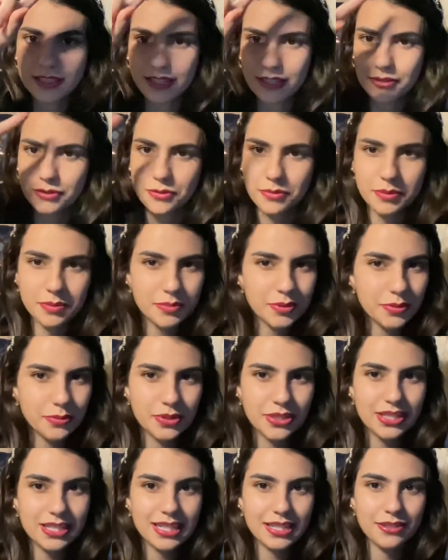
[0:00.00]
I don't remember
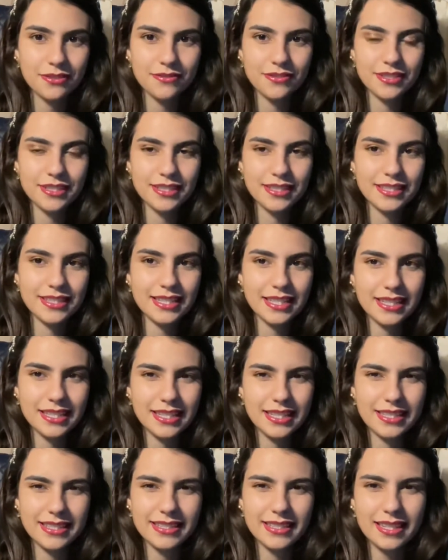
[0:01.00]
which side of it is. I
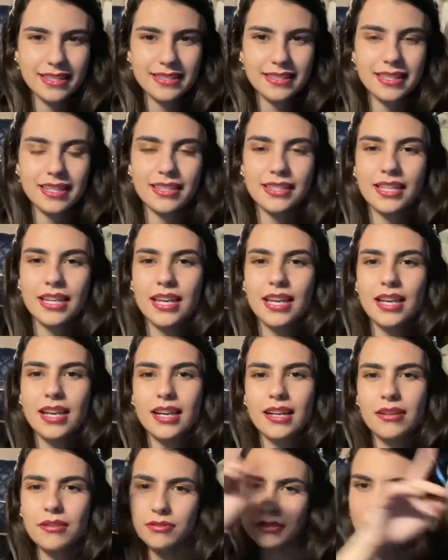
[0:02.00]
think it's that side
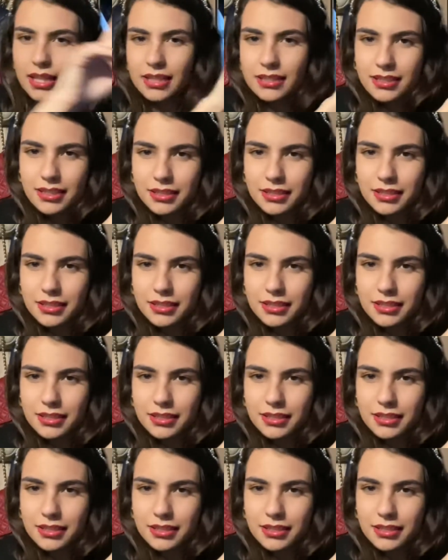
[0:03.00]
or that side.